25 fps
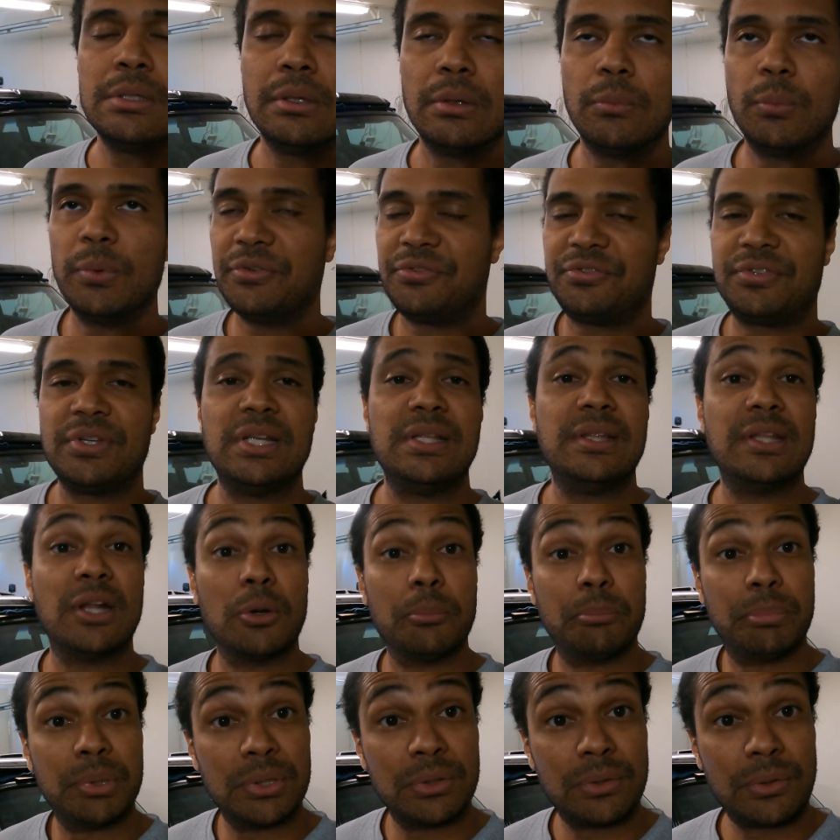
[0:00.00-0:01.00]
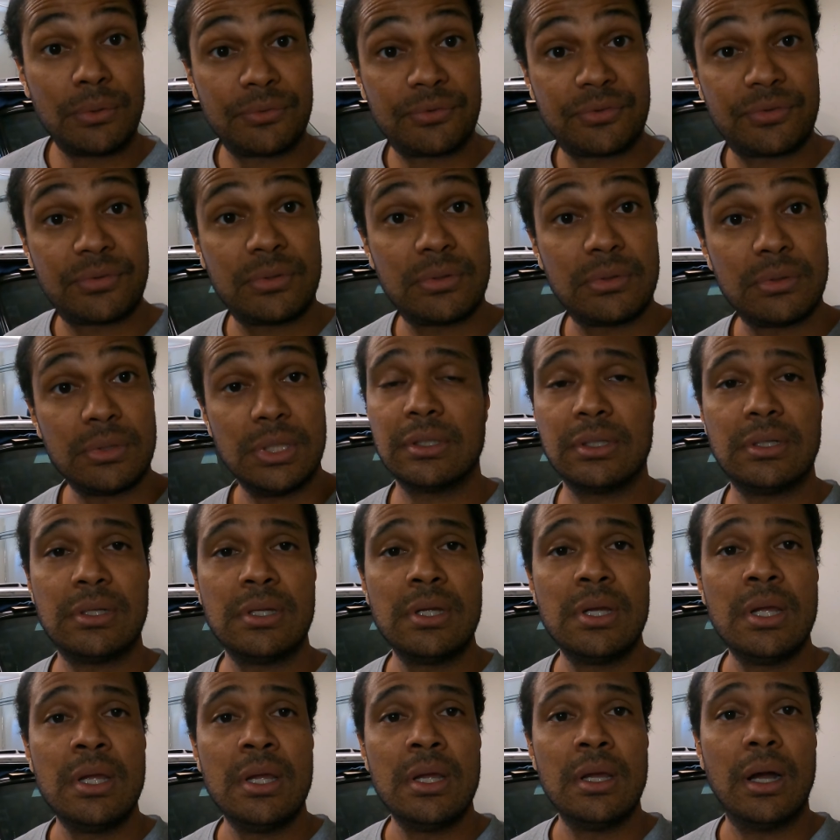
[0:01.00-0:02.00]
We've seen their builds, good
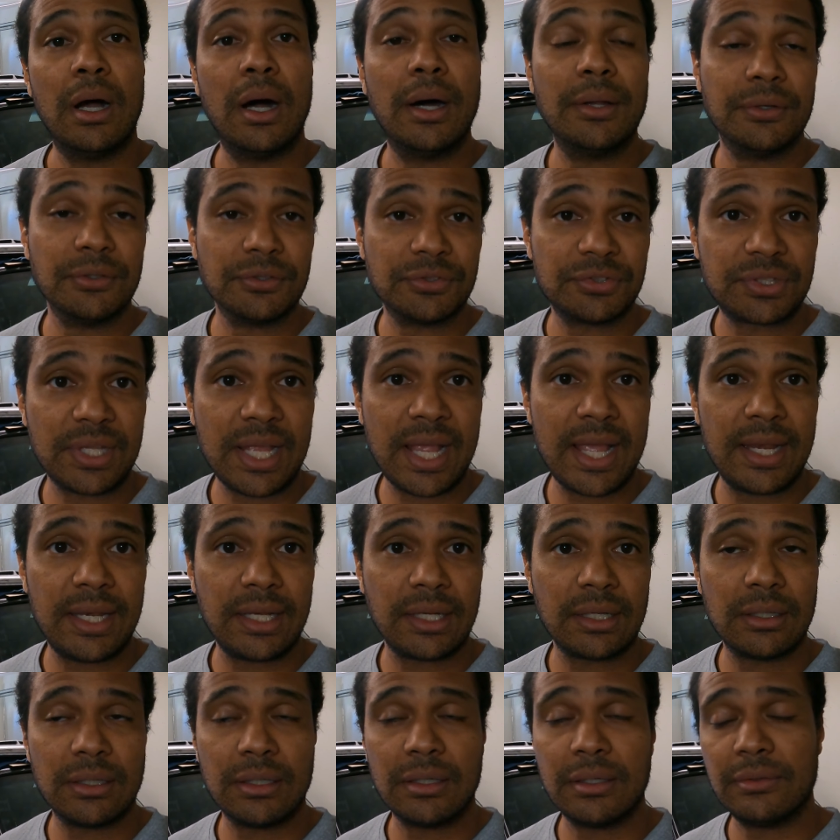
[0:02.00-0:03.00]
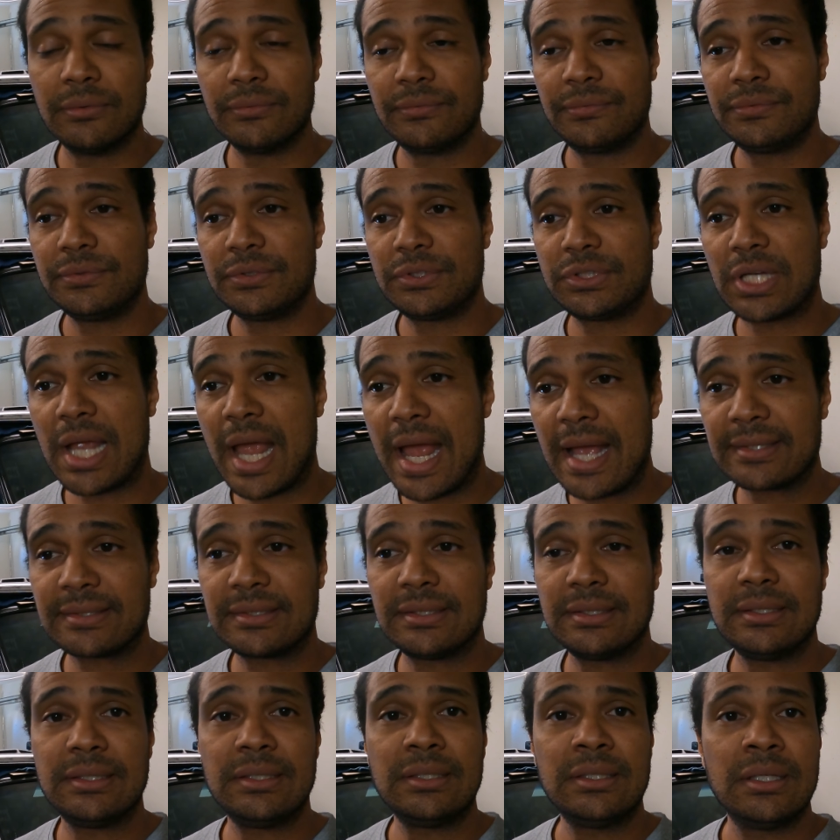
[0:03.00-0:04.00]
understanding of
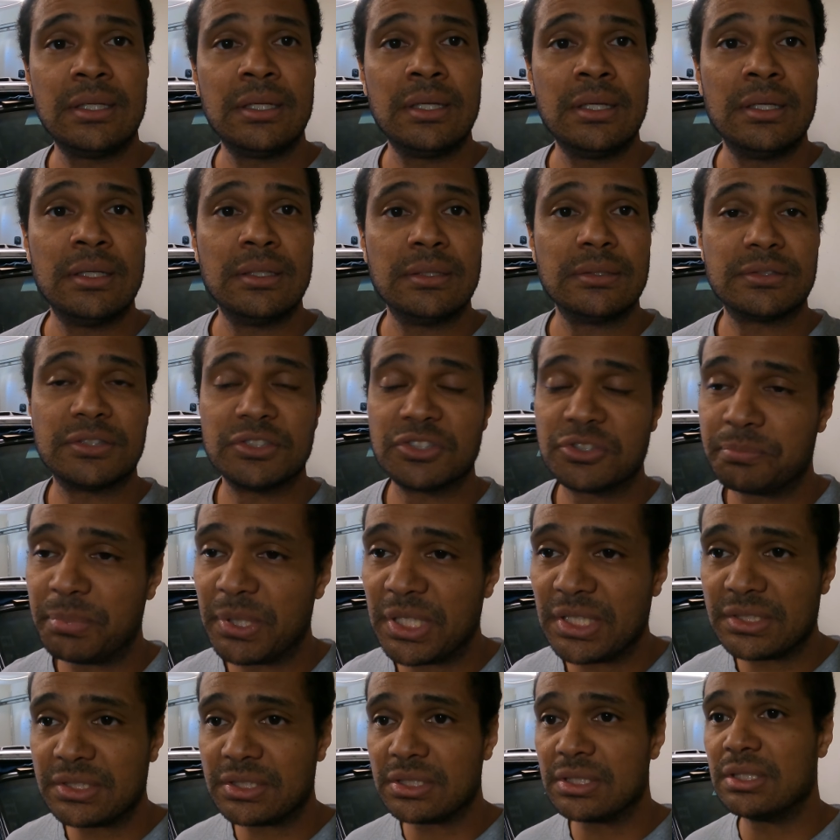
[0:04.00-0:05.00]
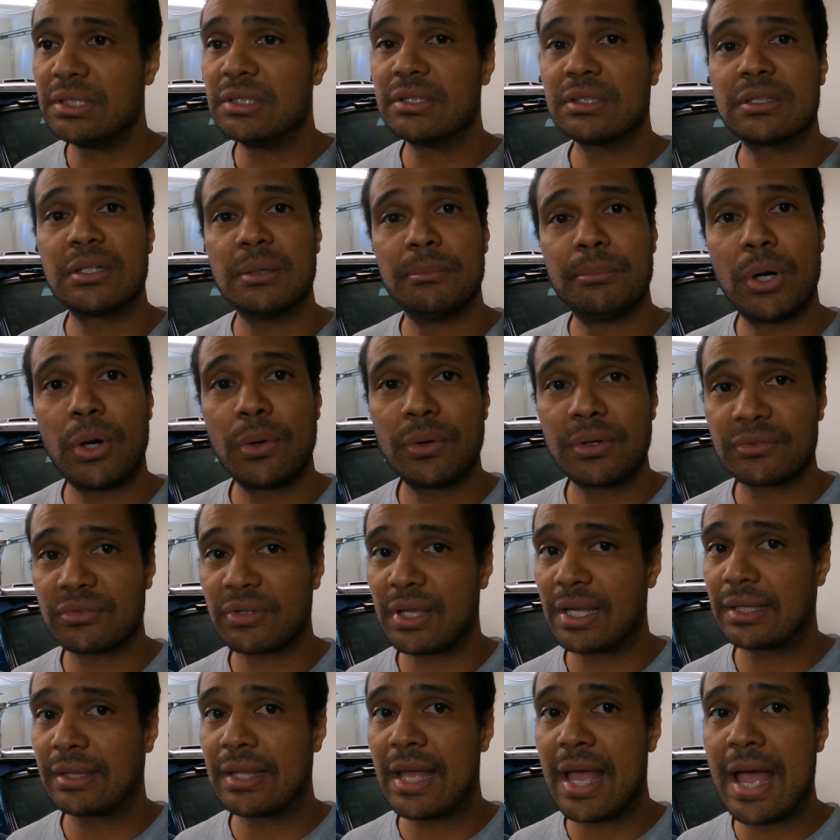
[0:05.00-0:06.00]
chassis, suspension, components
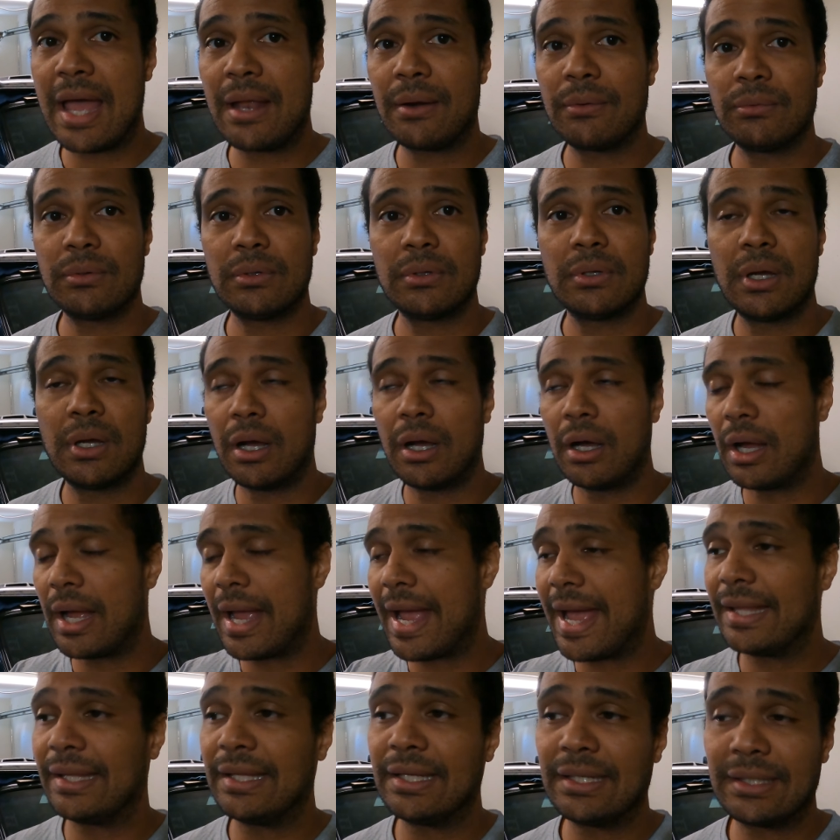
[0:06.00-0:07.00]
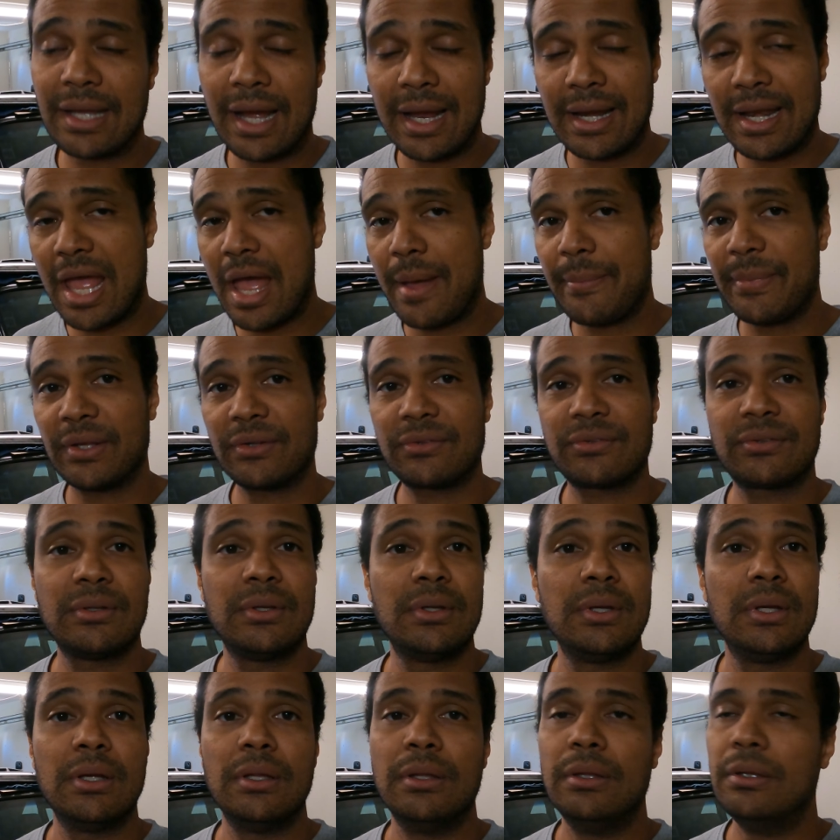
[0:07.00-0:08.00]
like that, handling dynamics,
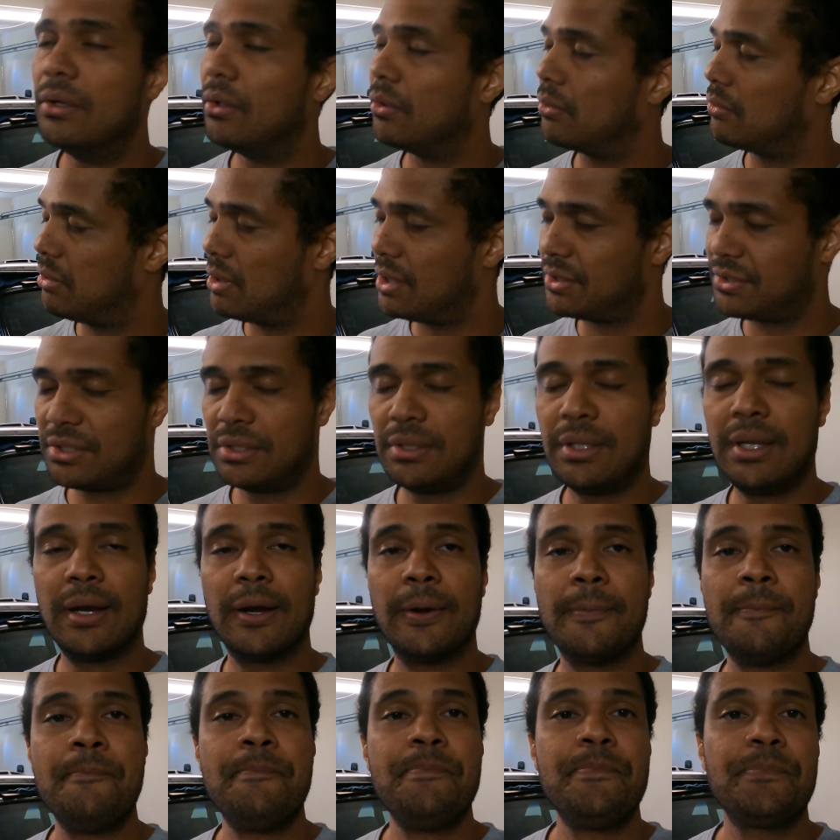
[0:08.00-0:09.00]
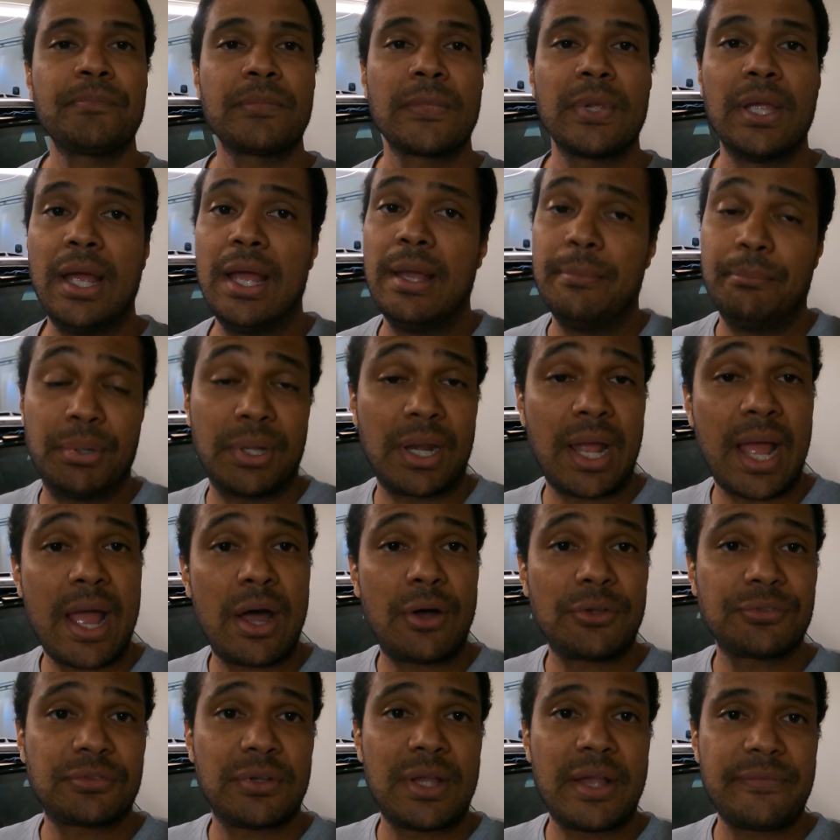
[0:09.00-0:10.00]
no question there. But I
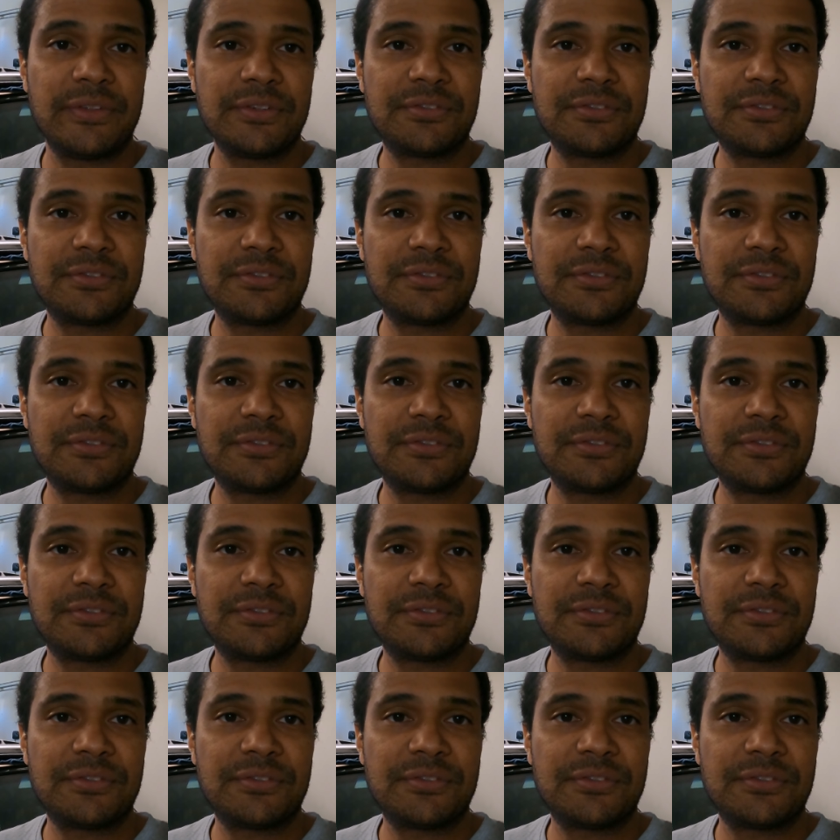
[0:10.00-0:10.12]
also have